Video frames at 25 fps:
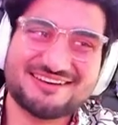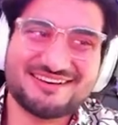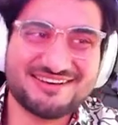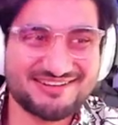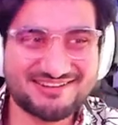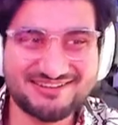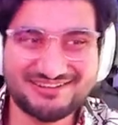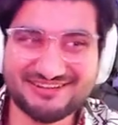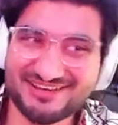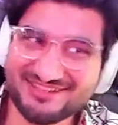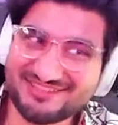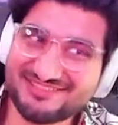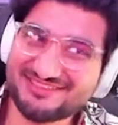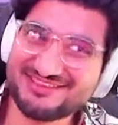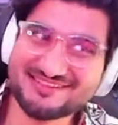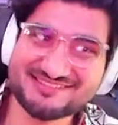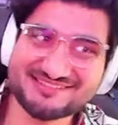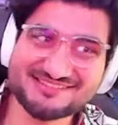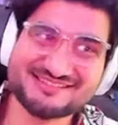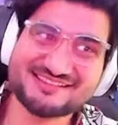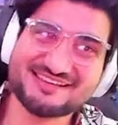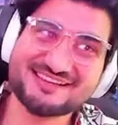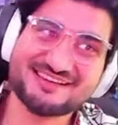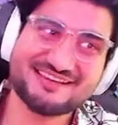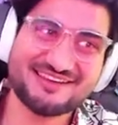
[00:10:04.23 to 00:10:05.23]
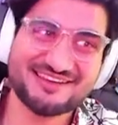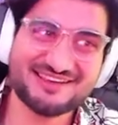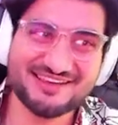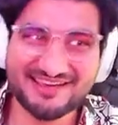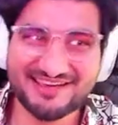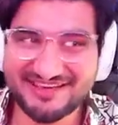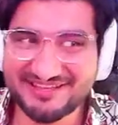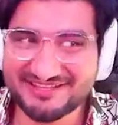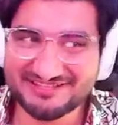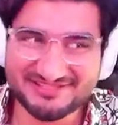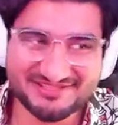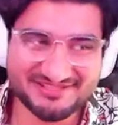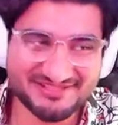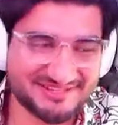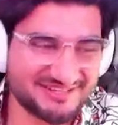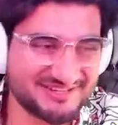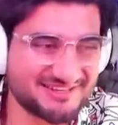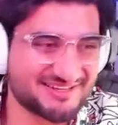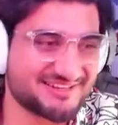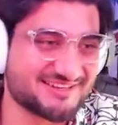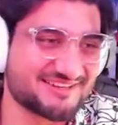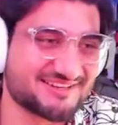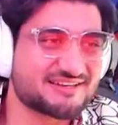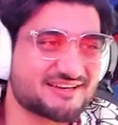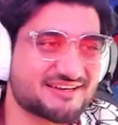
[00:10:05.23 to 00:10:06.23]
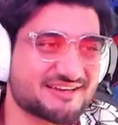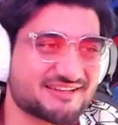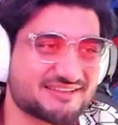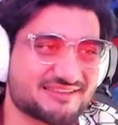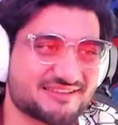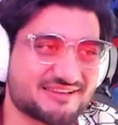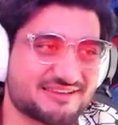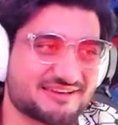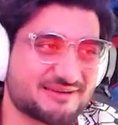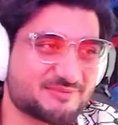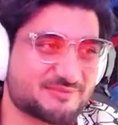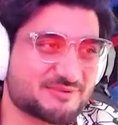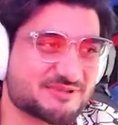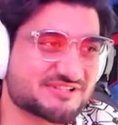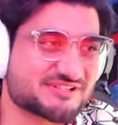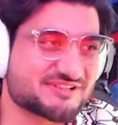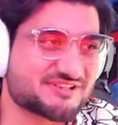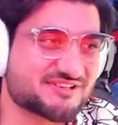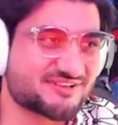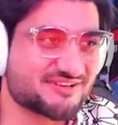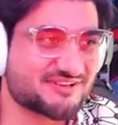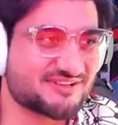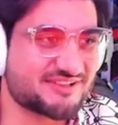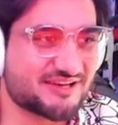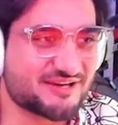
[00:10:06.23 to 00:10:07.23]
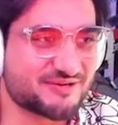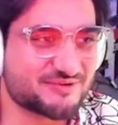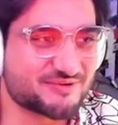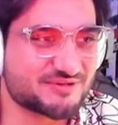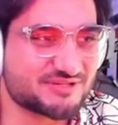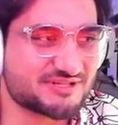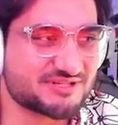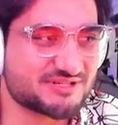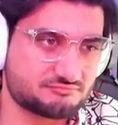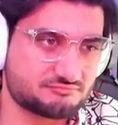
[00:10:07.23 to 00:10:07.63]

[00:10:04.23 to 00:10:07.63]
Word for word: Nothing's gonna get you. I think I misheard that one.